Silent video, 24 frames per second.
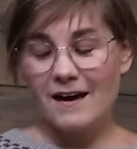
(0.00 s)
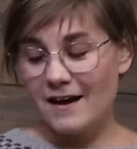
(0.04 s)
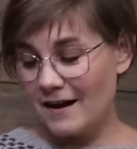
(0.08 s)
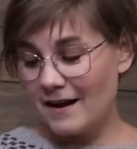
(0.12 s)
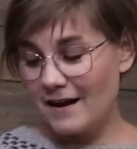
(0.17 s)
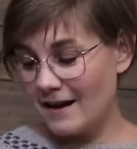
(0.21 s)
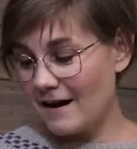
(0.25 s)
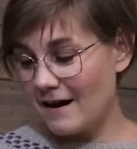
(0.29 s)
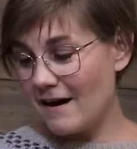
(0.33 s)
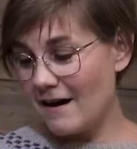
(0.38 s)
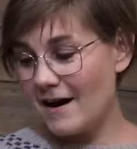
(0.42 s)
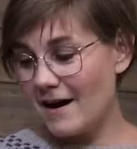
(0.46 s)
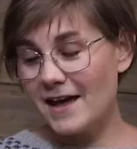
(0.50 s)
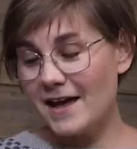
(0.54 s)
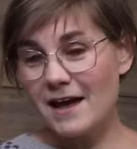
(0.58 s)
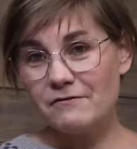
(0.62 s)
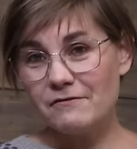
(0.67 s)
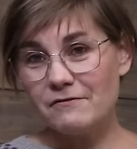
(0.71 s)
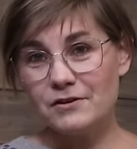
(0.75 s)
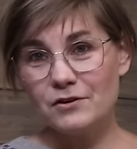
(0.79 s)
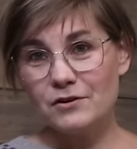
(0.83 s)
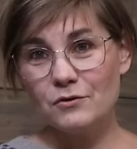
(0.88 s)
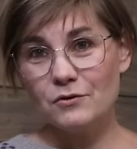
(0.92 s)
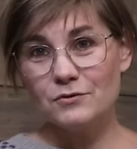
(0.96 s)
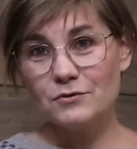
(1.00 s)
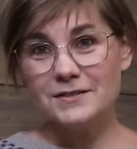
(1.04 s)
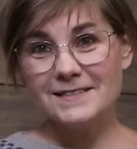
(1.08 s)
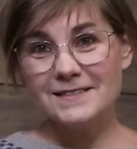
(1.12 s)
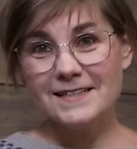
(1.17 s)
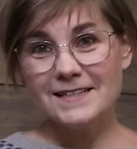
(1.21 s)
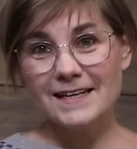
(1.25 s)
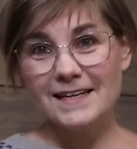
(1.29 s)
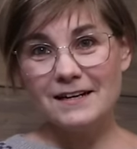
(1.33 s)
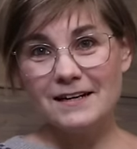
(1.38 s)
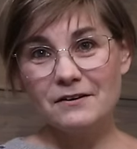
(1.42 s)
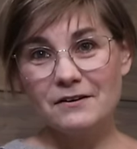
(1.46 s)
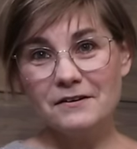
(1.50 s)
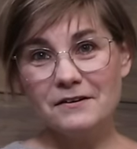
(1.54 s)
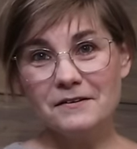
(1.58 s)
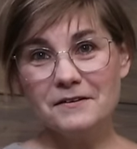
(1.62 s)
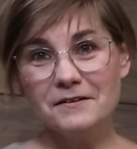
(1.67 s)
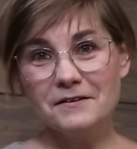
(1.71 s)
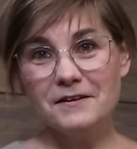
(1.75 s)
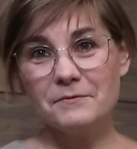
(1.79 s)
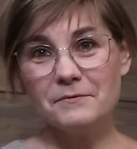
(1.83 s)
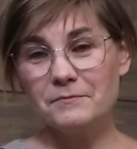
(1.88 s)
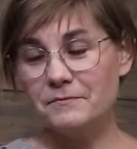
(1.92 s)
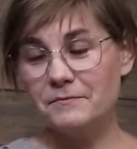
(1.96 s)
I have a note here
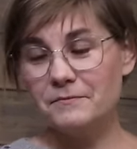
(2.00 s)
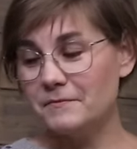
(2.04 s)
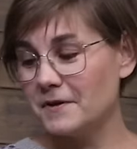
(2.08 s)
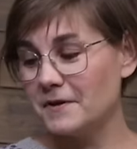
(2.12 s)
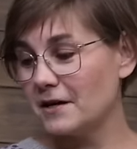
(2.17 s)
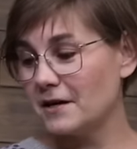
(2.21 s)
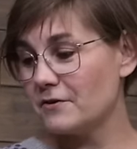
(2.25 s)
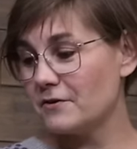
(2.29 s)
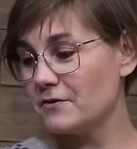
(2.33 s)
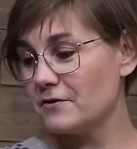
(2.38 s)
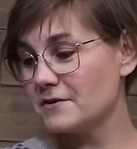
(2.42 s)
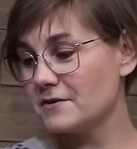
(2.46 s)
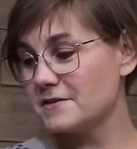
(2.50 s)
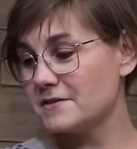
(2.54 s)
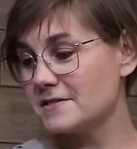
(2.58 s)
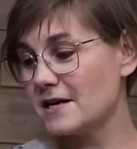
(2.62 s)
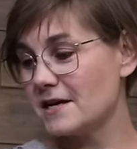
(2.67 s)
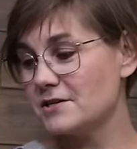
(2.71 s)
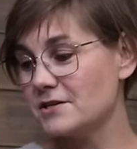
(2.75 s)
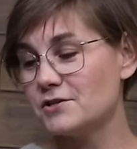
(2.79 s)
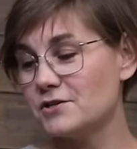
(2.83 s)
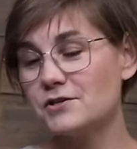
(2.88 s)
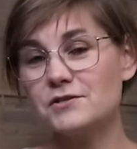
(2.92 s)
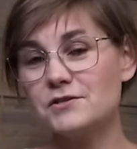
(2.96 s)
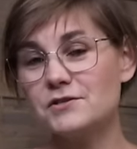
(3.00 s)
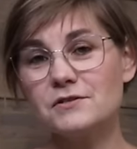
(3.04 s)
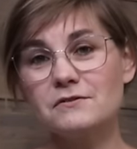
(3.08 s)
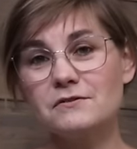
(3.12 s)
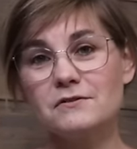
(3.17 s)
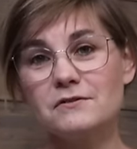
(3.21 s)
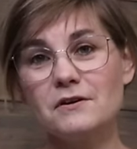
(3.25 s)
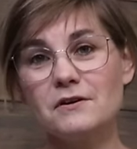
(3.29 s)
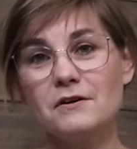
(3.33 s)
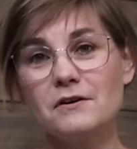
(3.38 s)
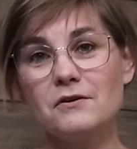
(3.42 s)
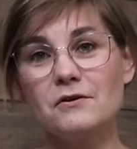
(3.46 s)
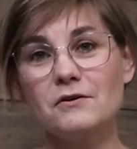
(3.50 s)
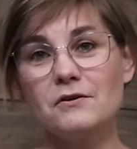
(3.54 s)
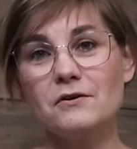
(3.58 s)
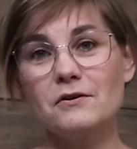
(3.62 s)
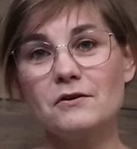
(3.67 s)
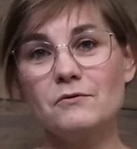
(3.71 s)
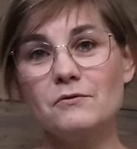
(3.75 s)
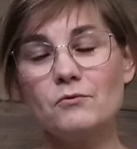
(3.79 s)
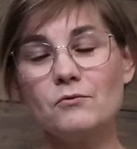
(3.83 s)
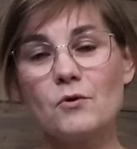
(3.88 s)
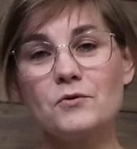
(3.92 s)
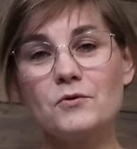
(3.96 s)
because I just
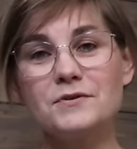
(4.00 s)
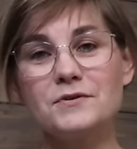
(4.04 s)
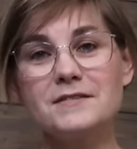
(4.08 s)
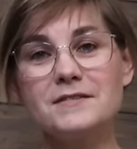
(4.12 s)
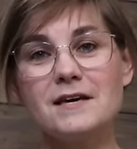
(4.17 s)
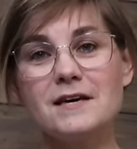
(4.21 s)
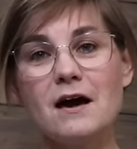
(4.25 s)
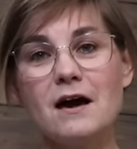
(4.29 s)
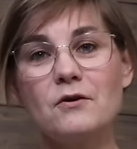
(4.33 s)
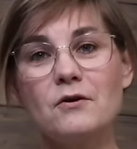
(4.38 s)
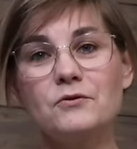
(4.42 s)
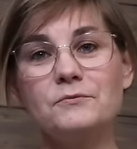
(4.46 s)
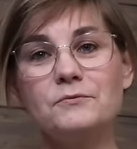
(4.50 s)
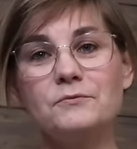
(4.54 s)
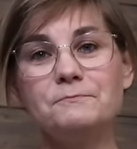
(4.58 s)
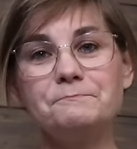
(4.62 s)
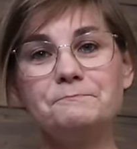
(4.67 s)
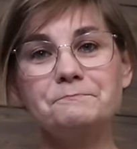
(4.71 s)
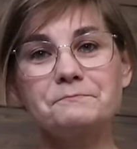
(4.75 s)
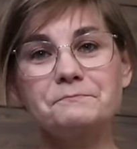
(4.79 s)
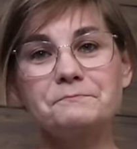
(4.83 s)
wrote down